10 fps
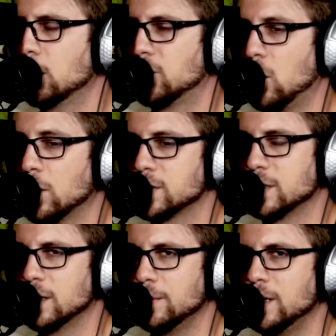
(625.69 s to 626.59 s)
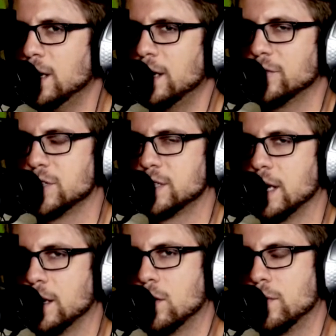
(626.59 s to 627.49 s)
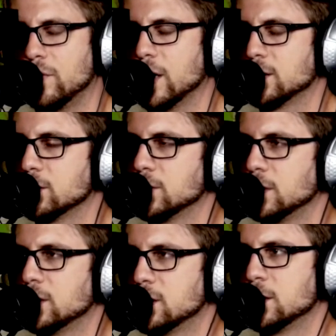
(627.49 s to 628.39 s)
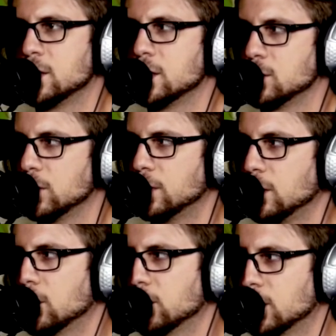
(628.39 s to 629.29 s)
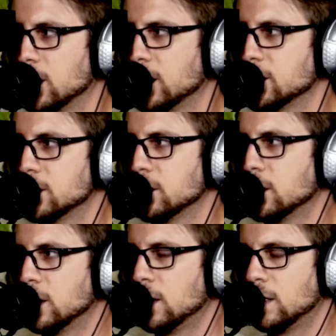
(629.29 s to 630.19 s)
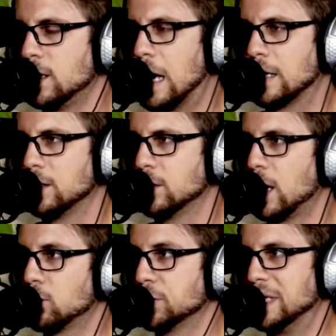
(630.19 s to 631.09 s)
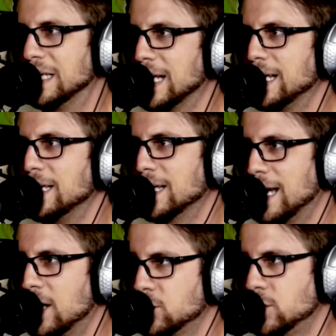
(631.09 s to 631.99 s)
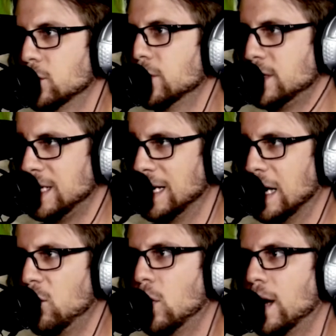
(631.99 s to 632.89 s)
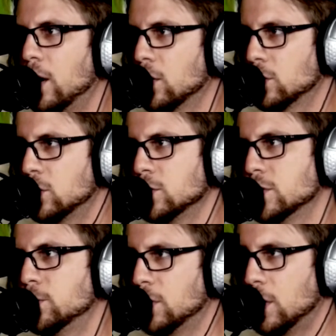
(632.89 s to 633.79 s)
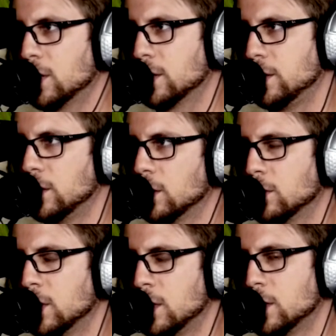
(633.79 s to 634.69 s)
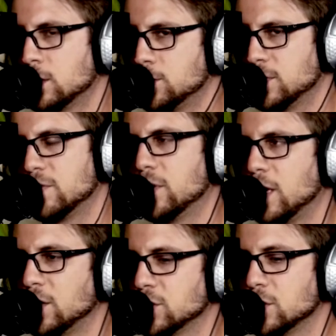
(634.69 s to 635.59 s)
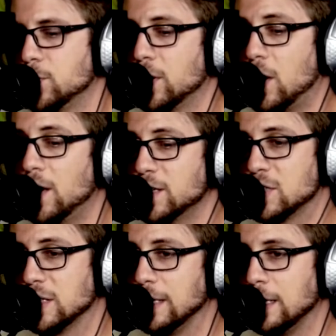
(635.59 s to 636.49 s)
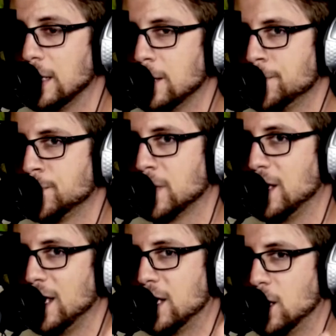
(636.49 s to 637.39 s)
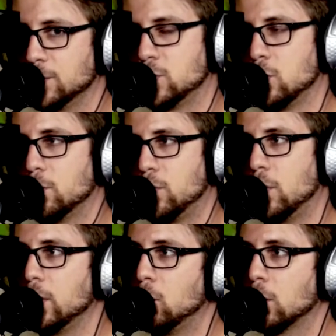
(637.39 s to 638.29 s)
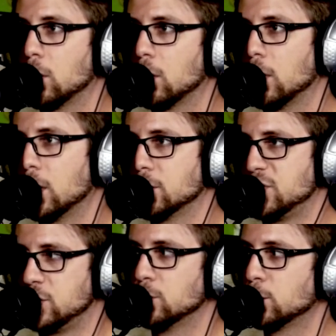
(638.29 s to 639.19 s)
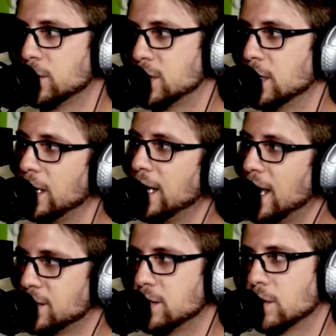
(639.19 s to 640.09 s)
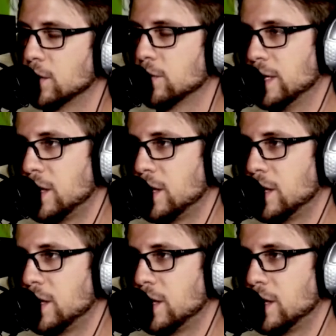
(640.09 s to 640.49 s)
of course. And I mean, not even just that. I know we've had some instances with, with clients and not really liking the how-to or the DIY articles, the blog, specifications. But honestly, it comes to a point where a consumer is going to, they're going to read